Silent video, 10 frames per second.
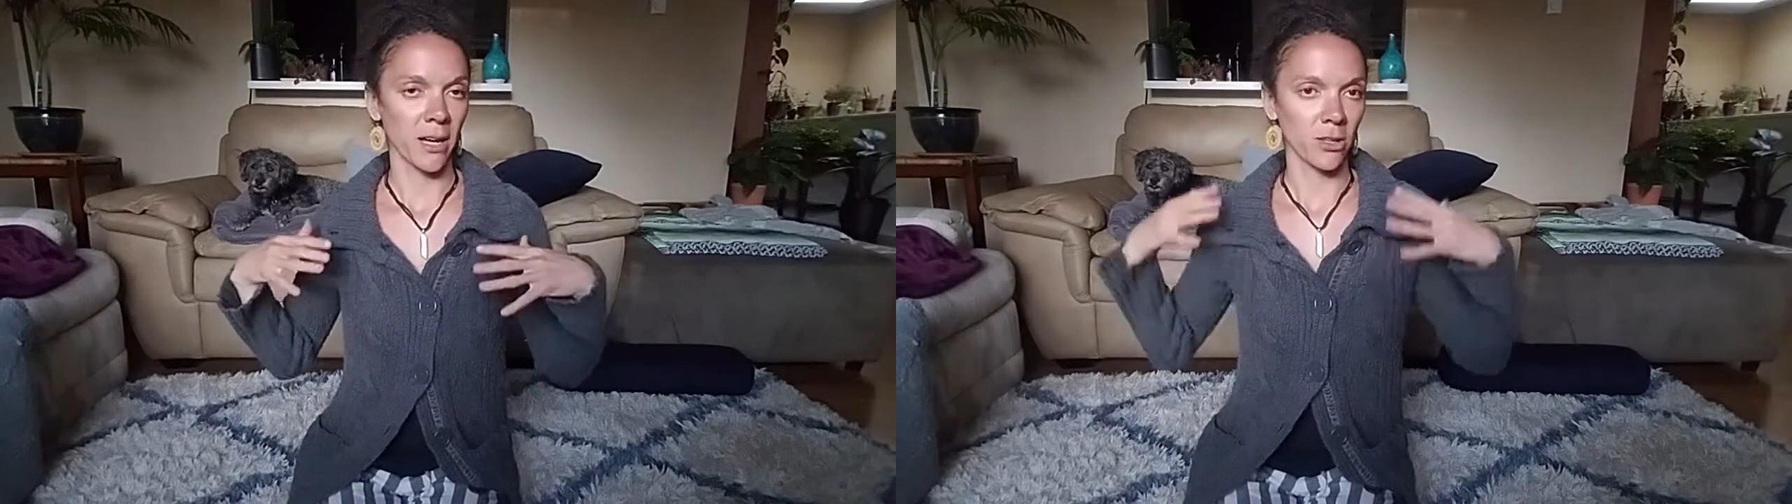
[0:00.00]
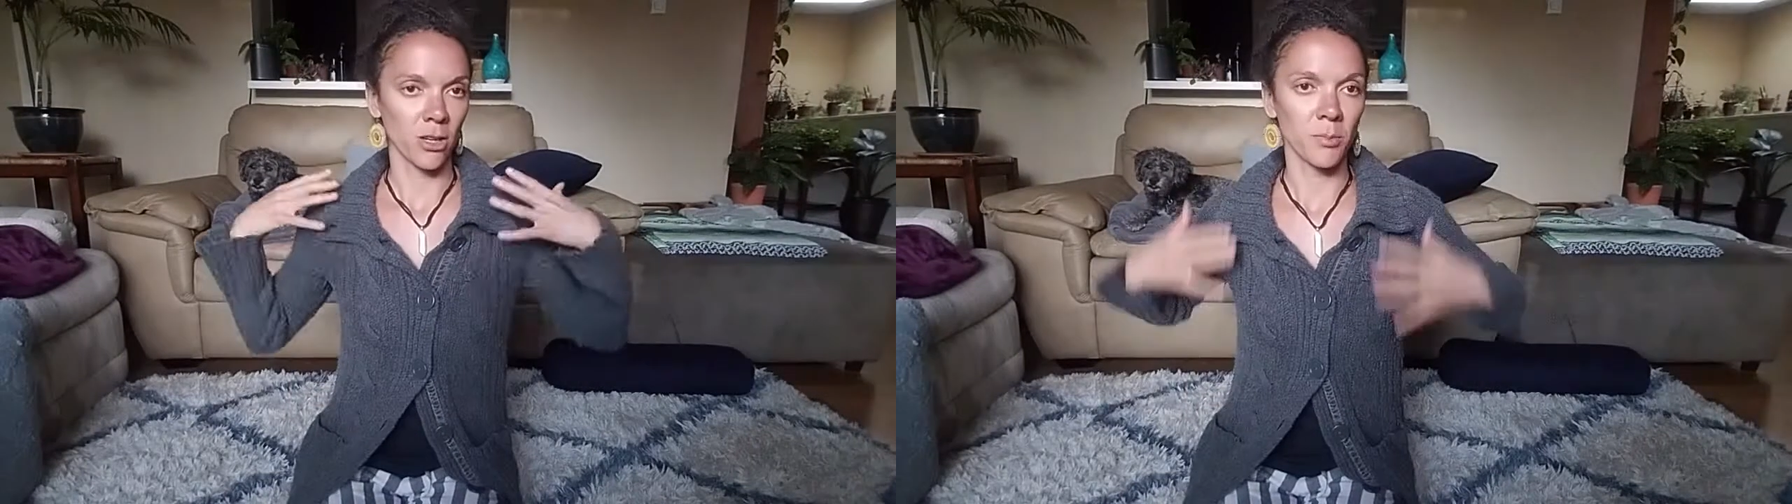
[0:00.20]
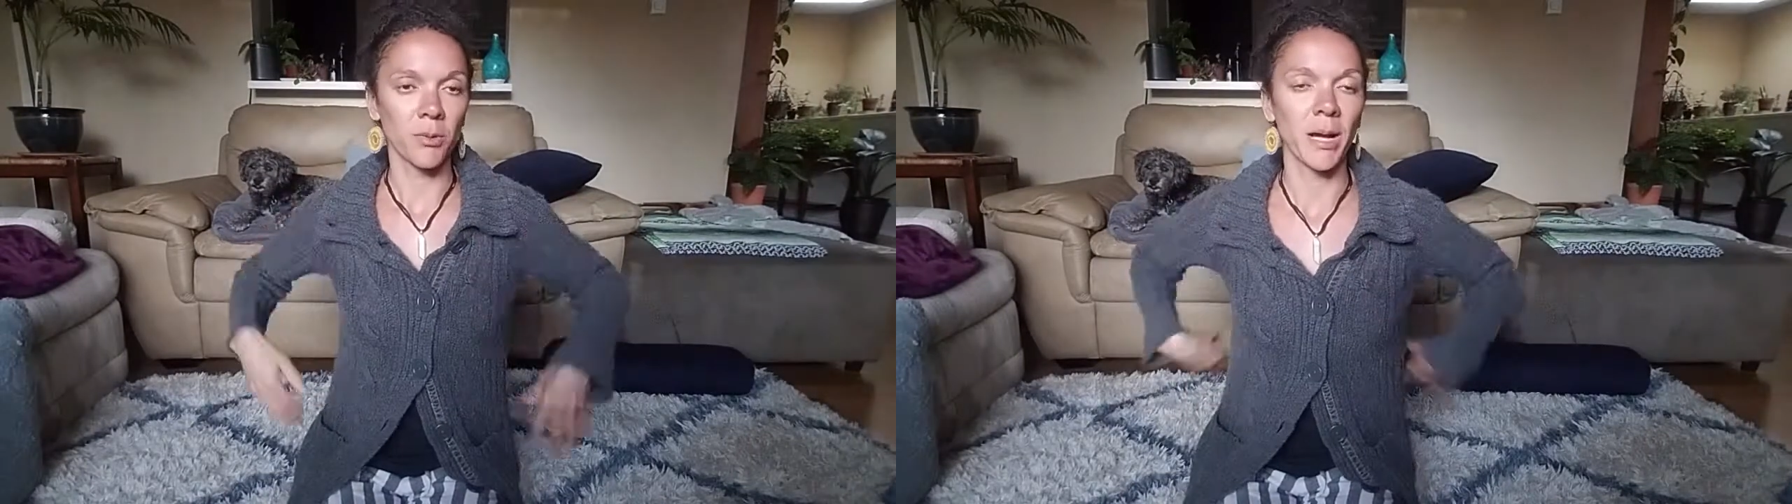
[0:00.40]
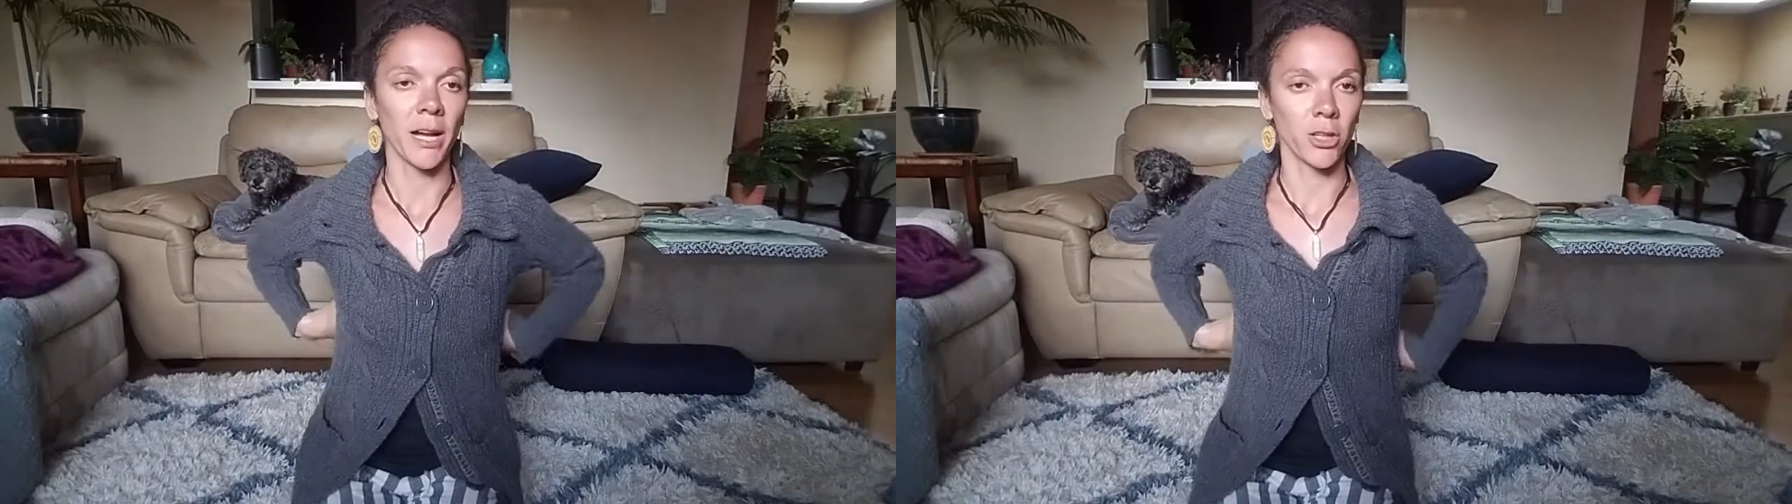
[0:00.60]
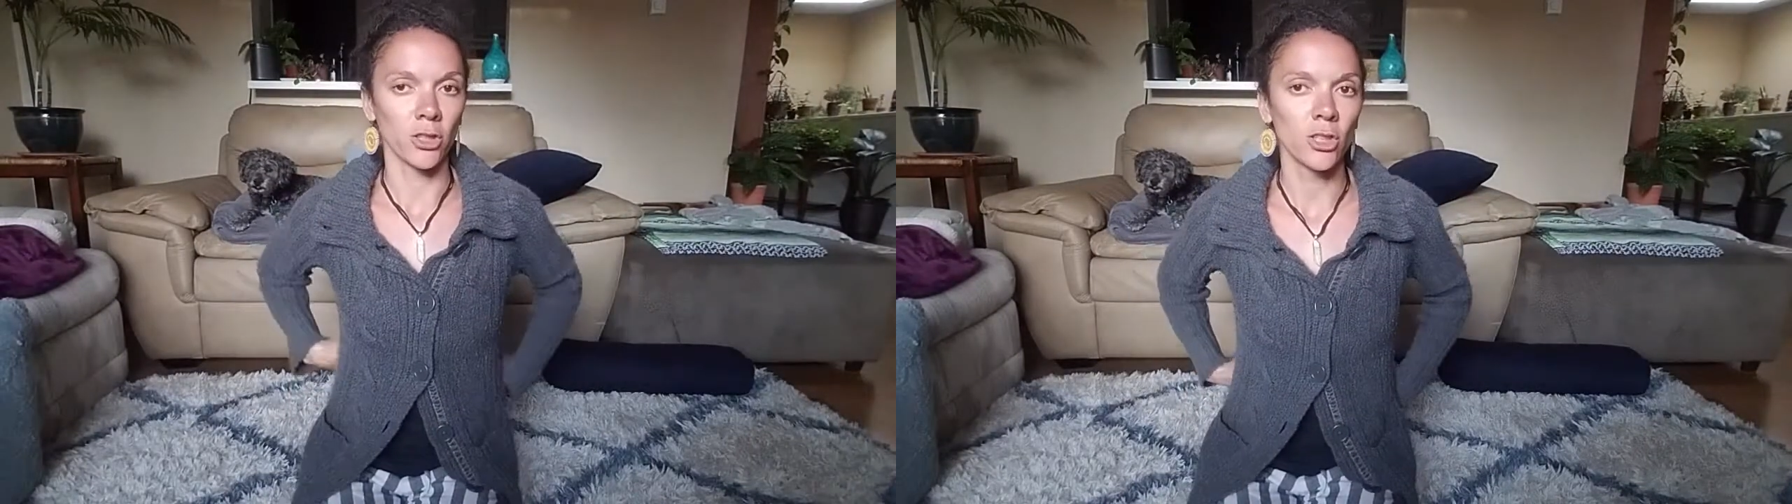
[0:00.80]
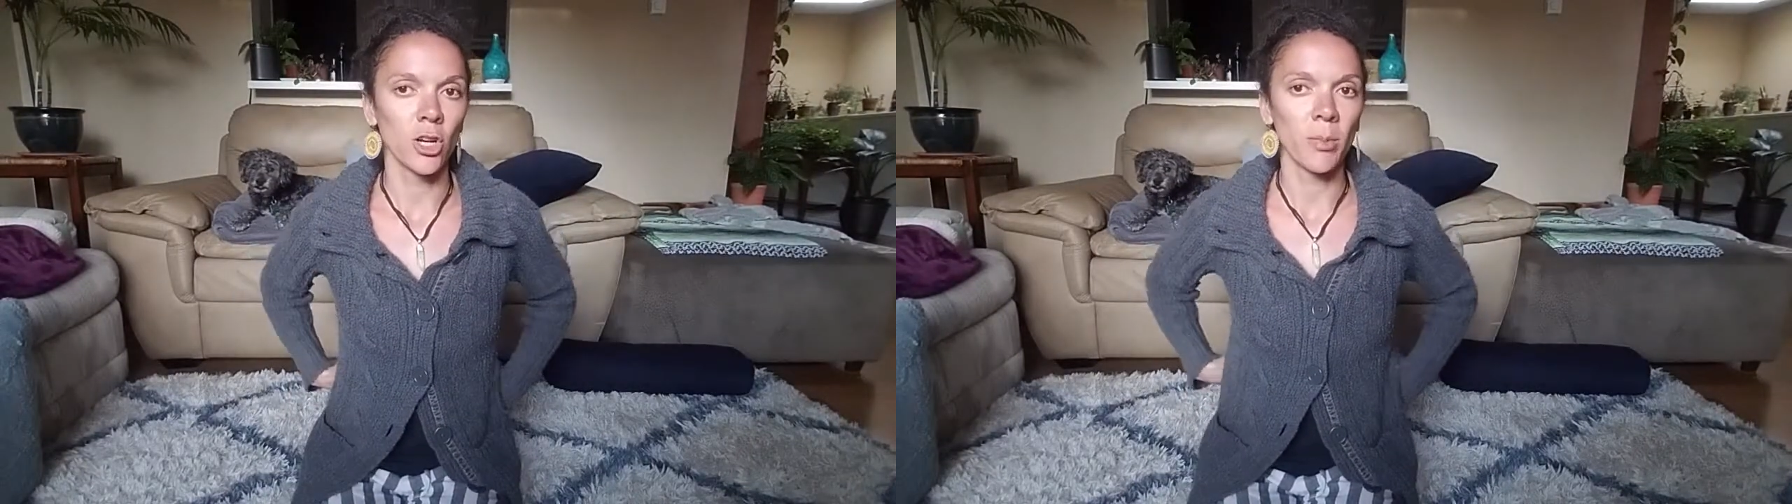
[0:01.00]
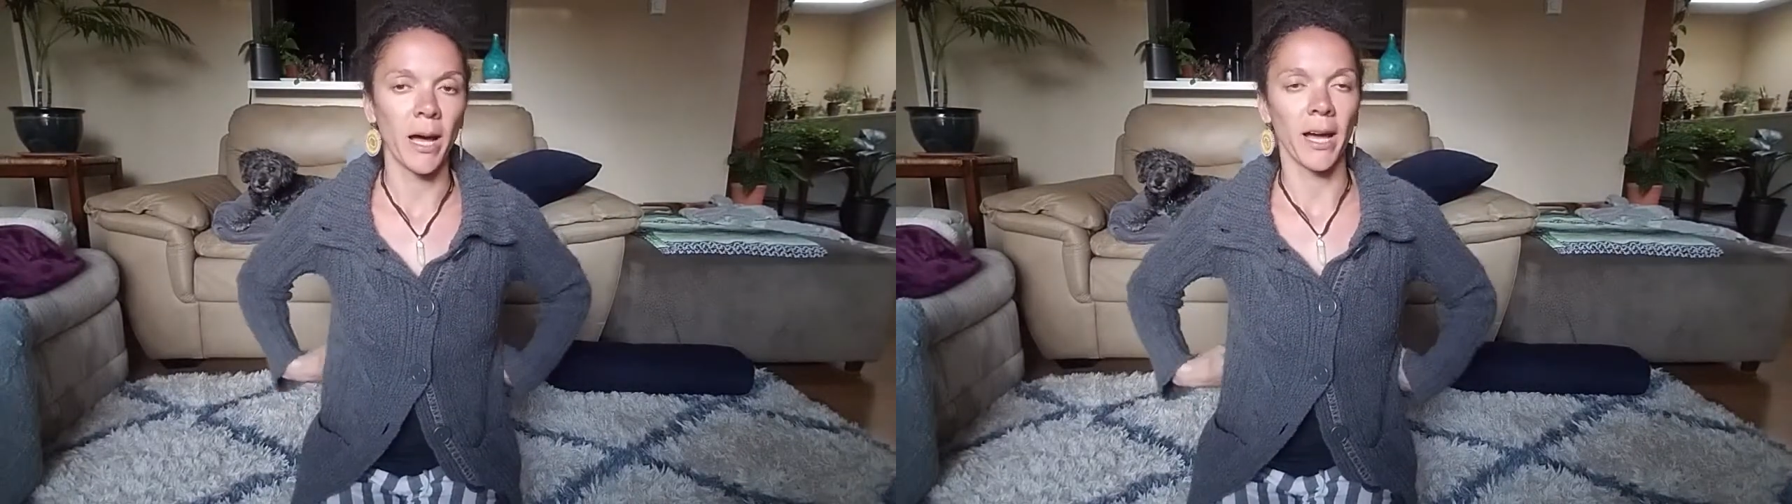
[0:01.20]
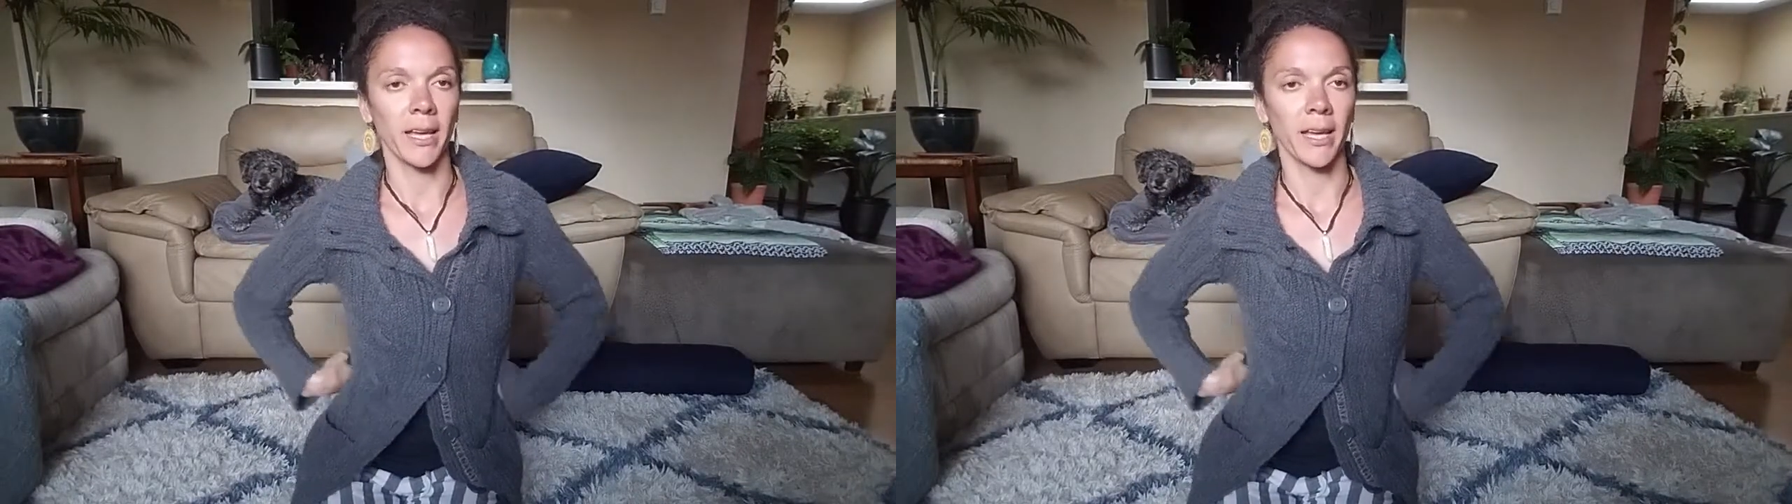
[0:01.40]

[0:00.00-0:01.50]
your upper back, your low back,